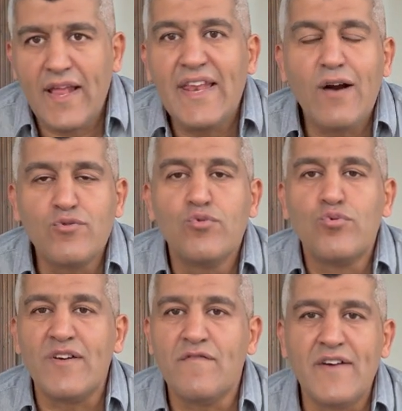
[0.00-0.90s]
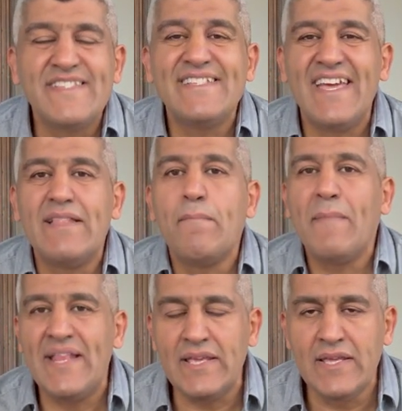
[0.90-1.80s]
allow you to invest in
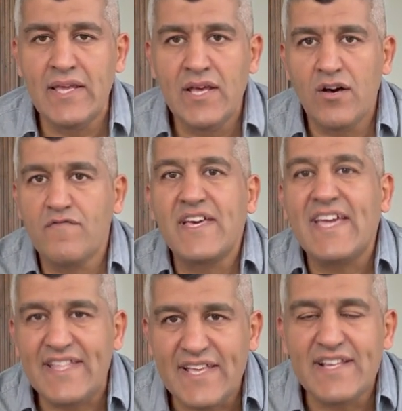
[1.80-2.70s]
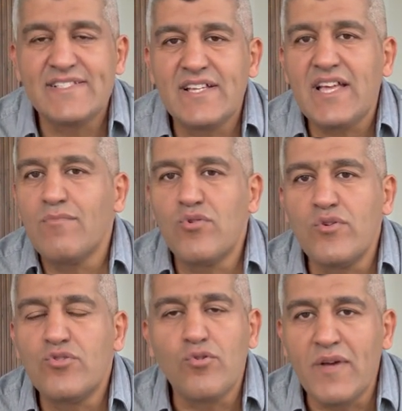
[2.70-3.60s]
many of the categories that I'm
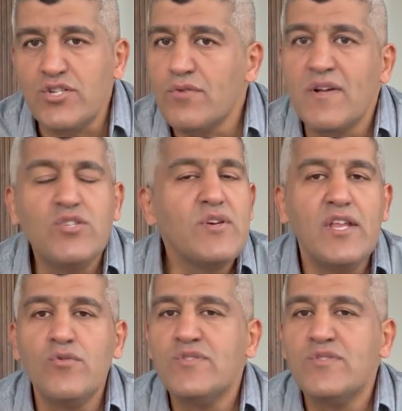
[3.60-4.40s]
going to mention. But you can